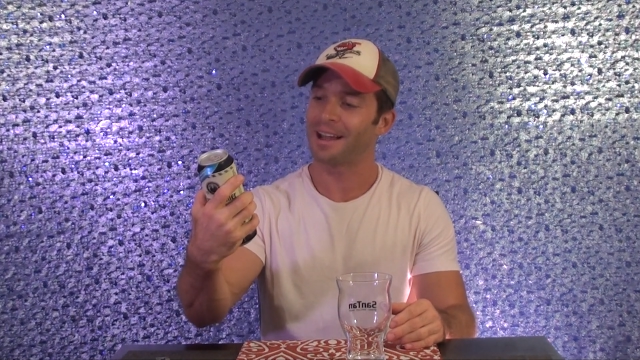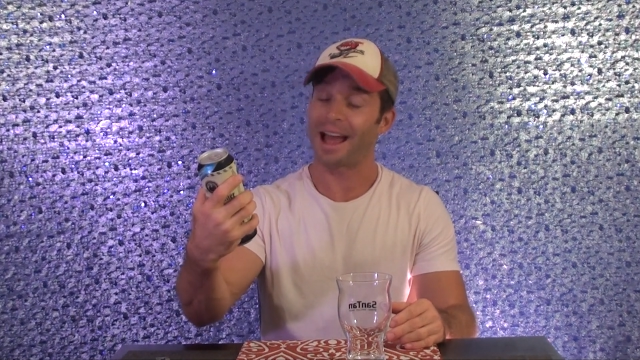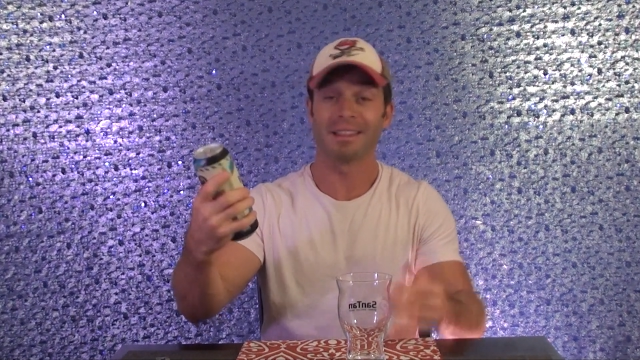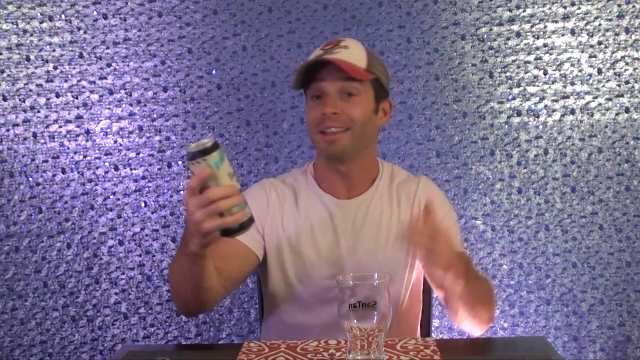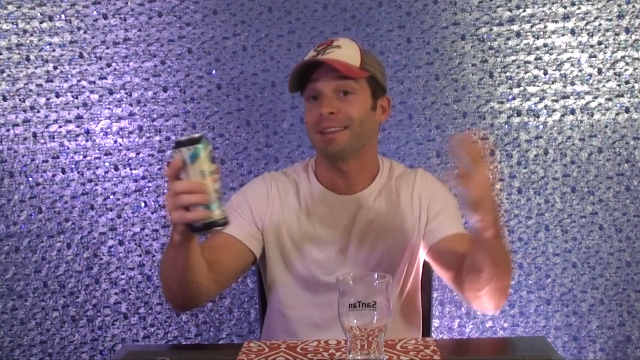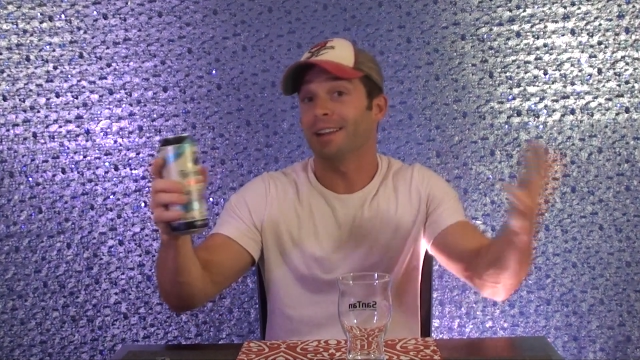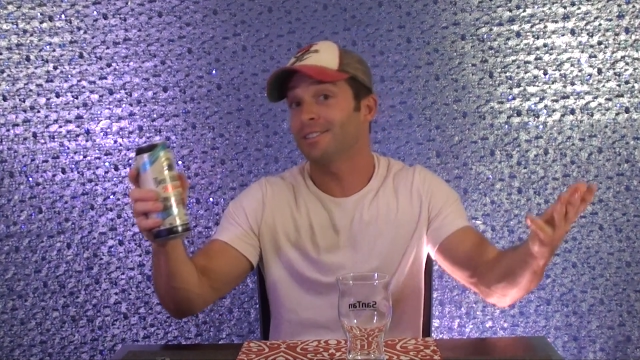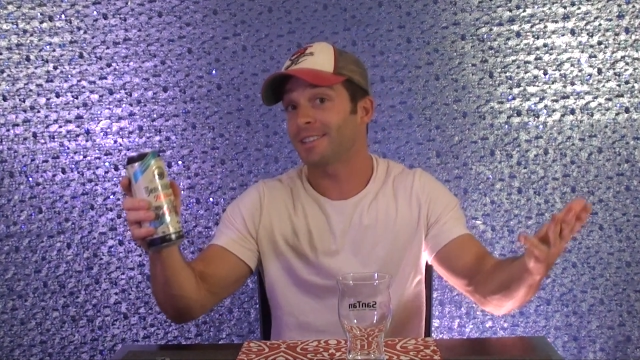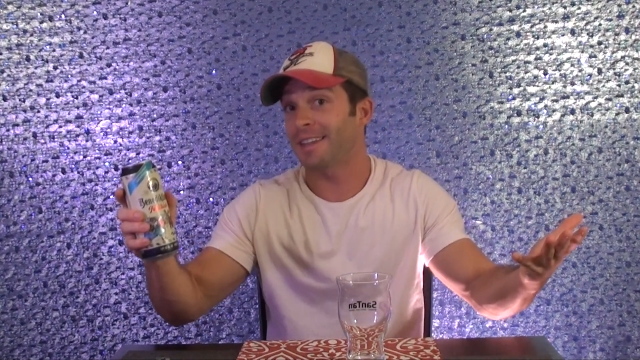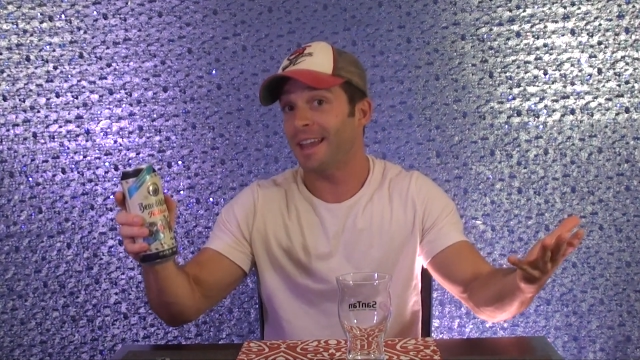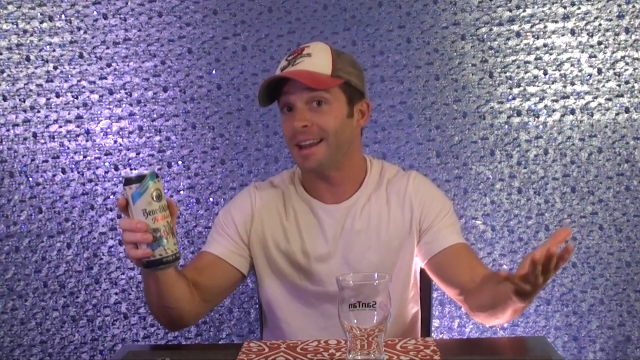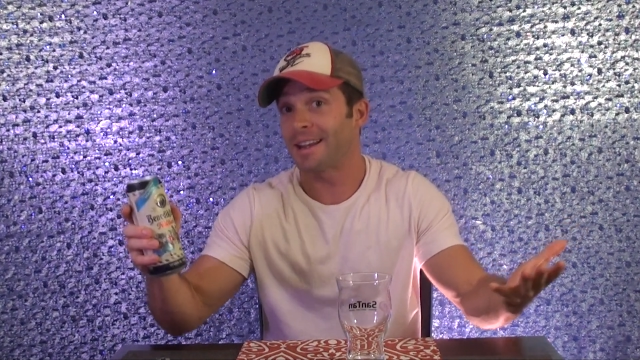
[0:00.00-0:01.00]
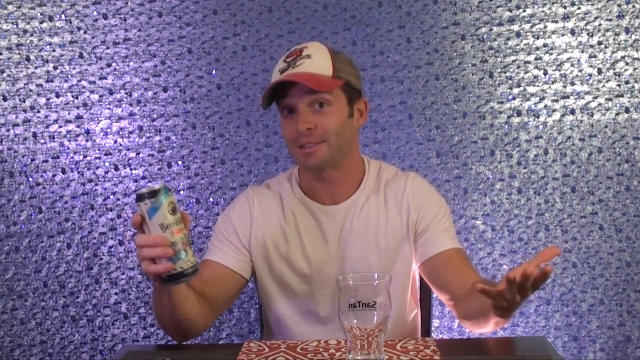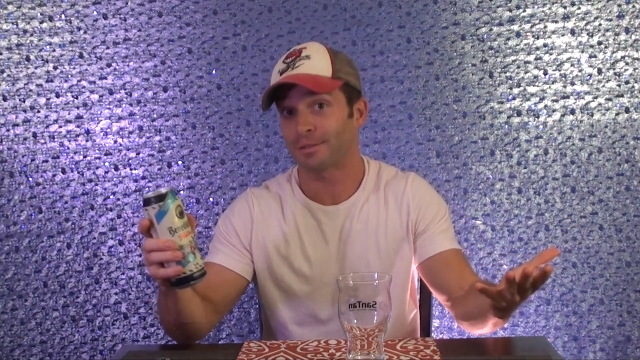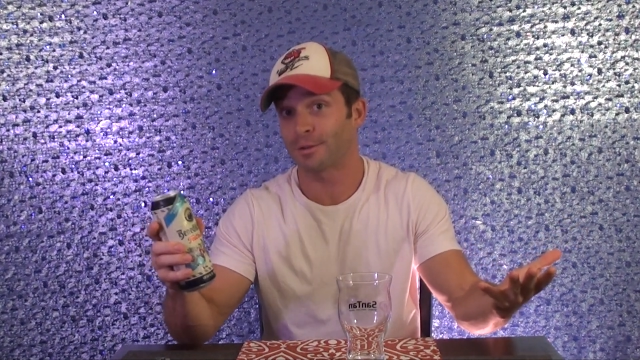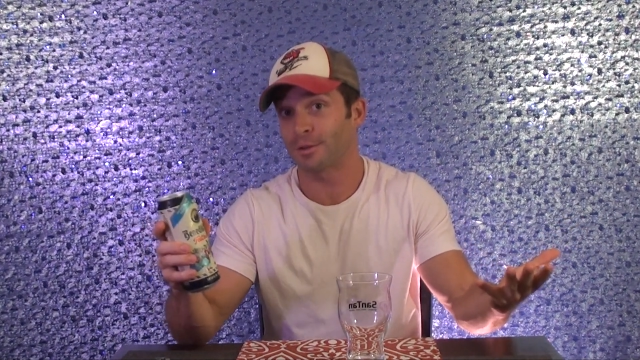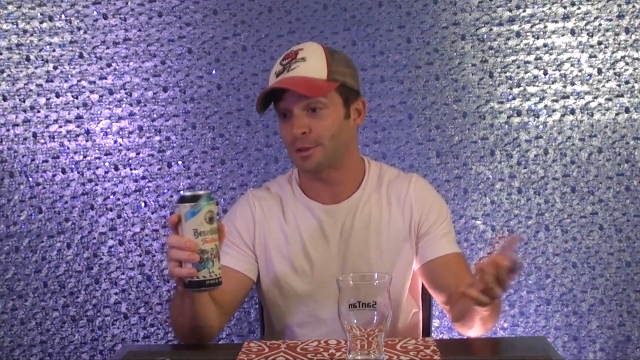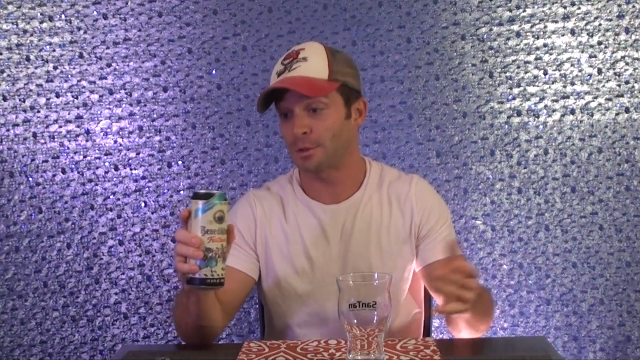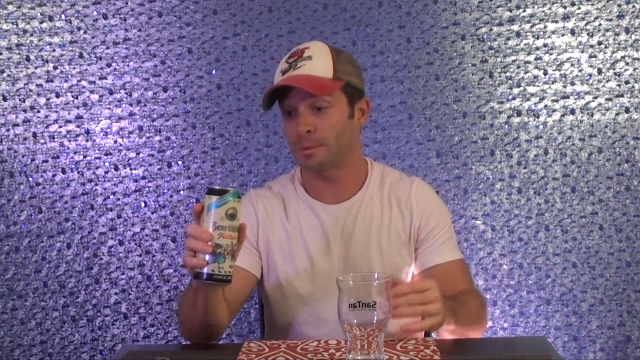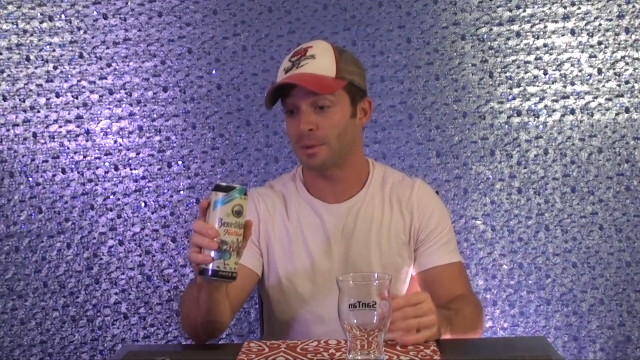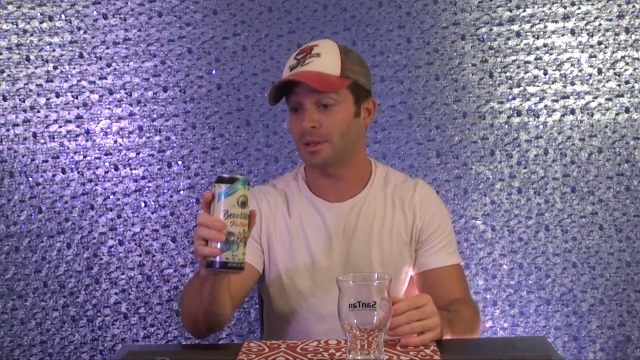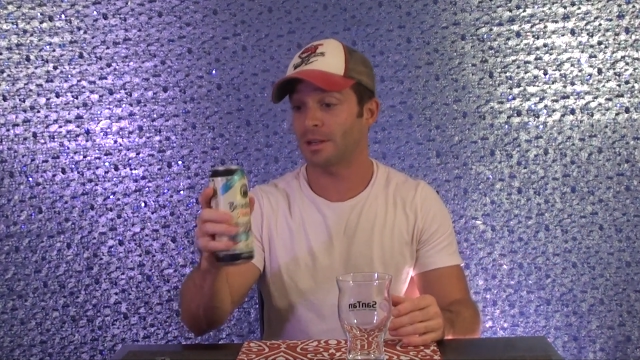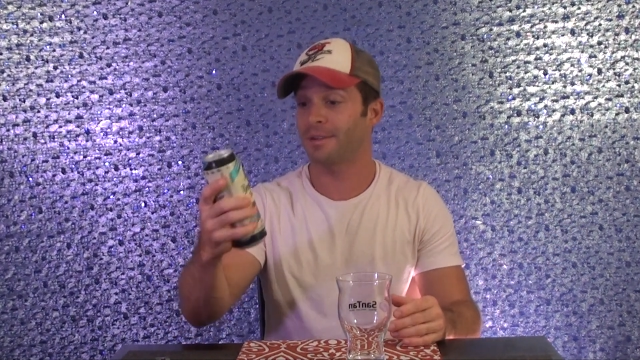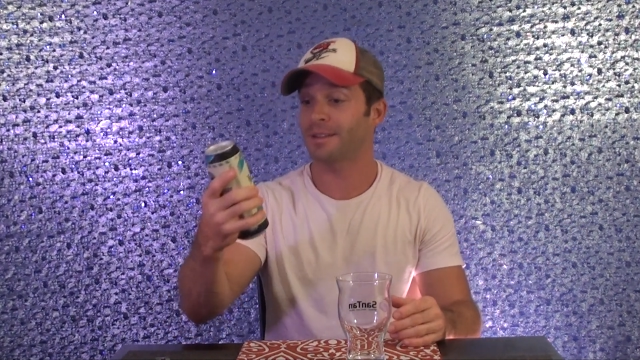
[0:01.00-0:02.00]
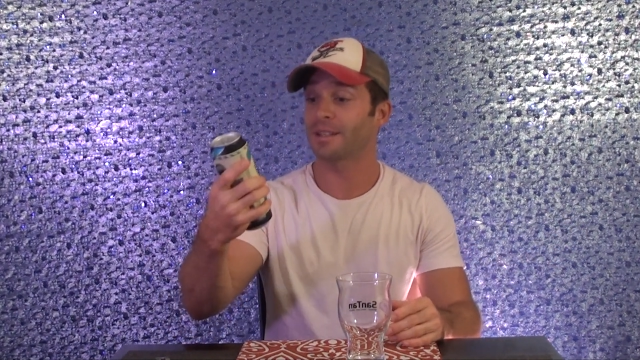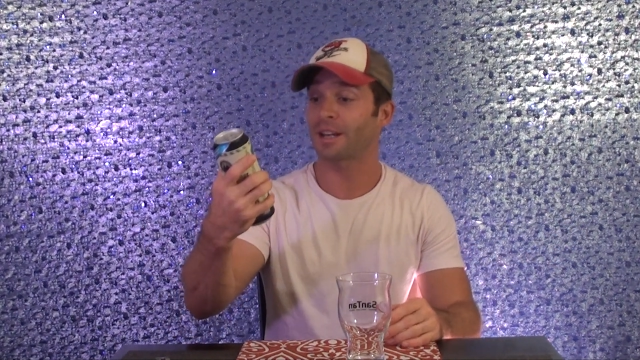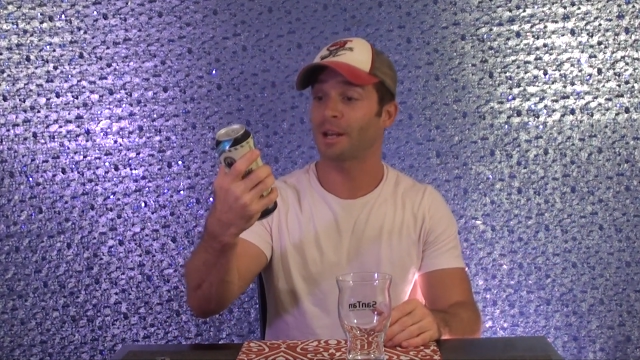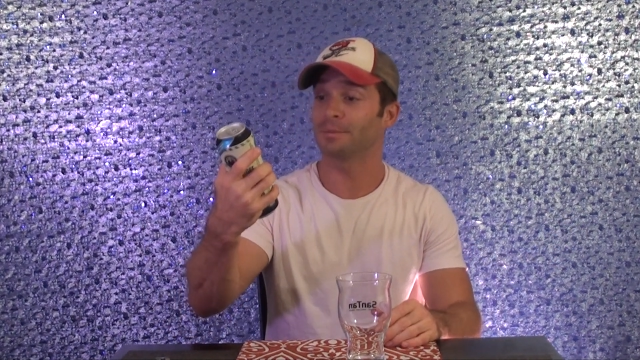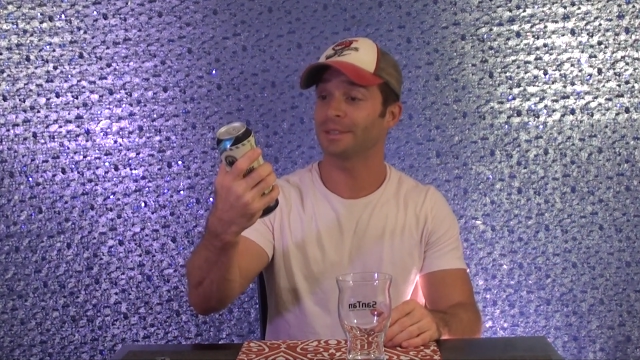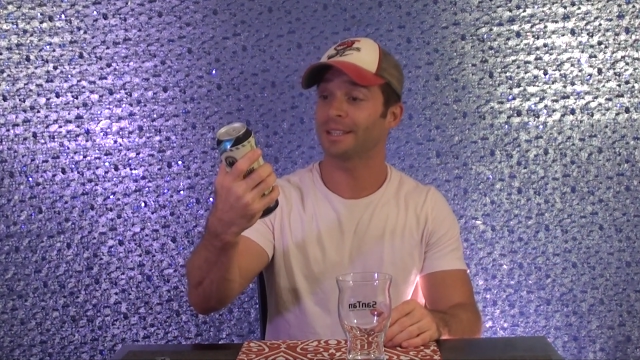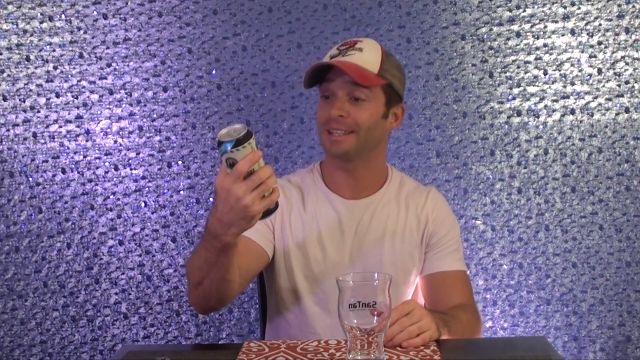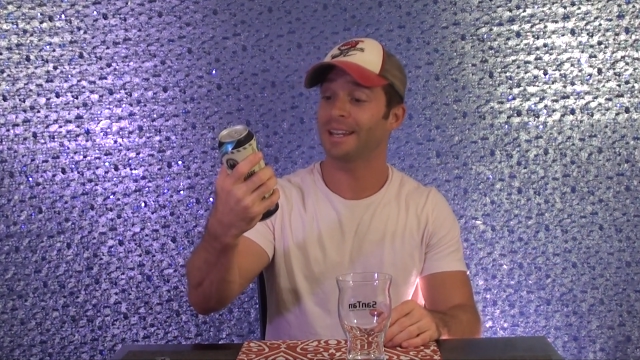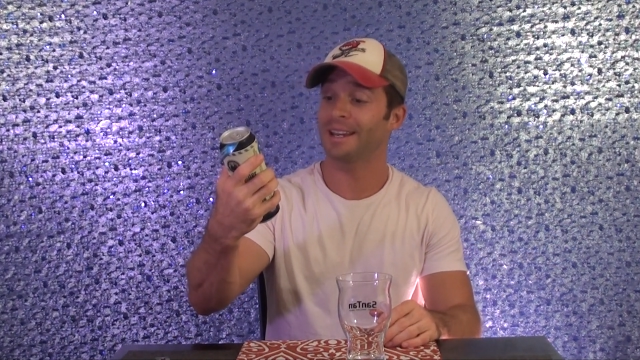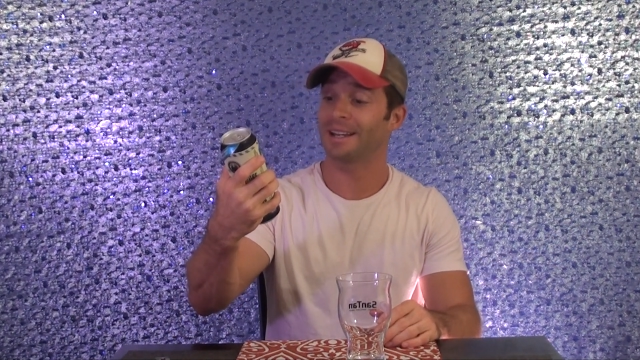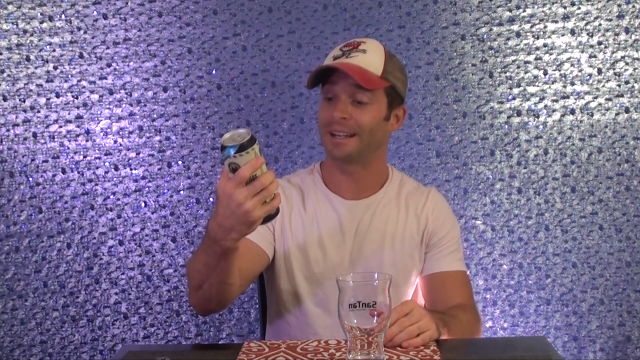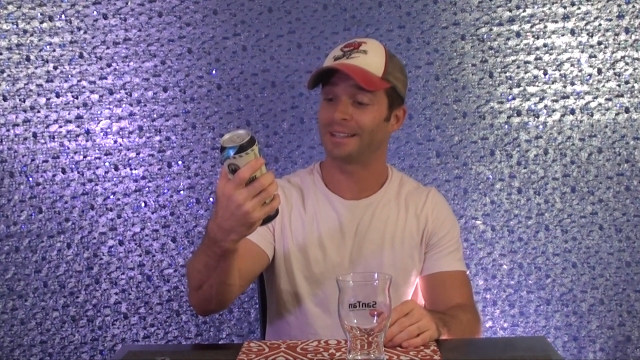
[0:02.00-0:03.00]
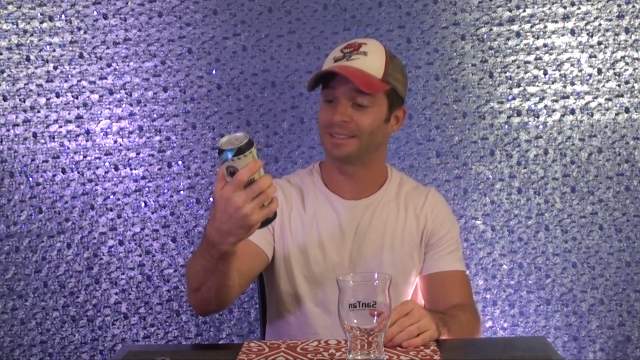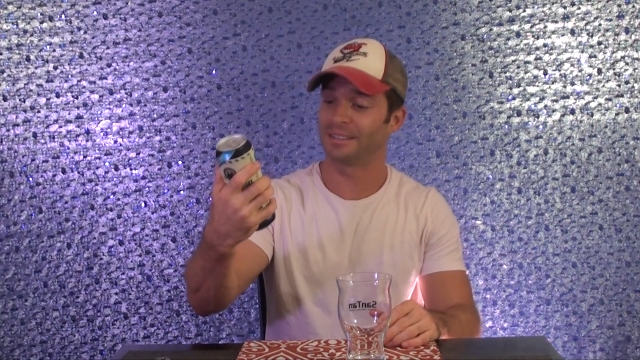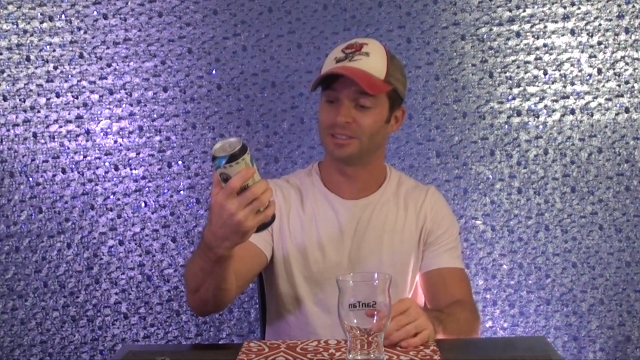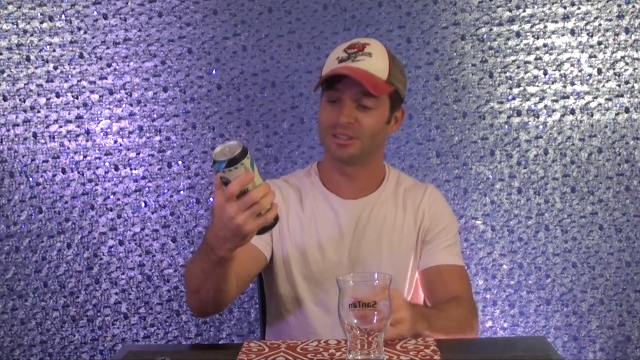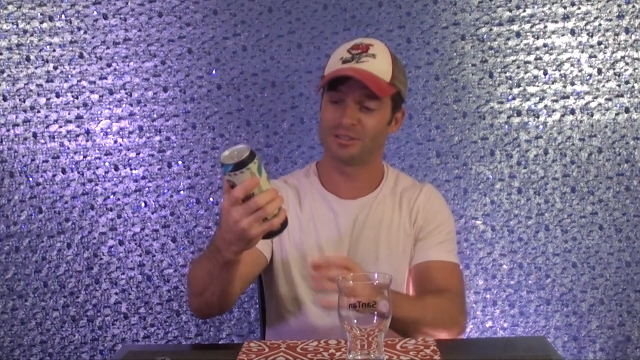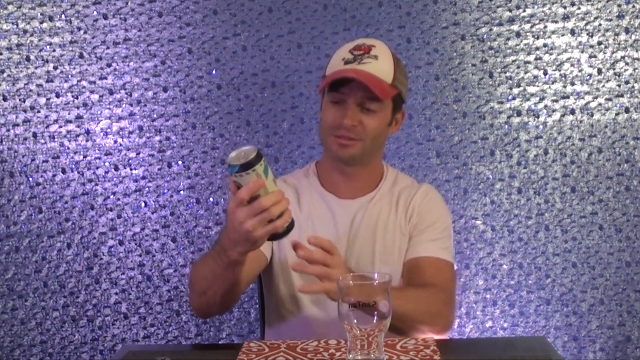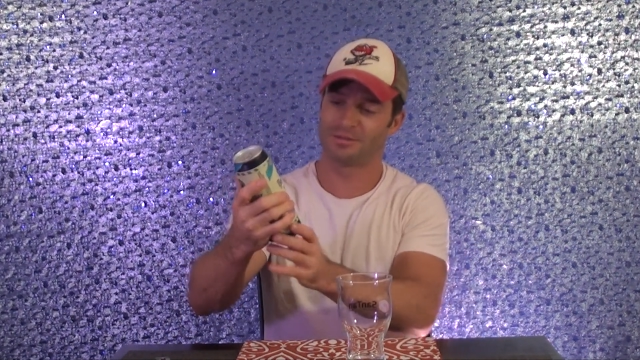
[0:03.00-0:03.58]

I like that it's a can. It's the first German beer that I've had that comes in a can.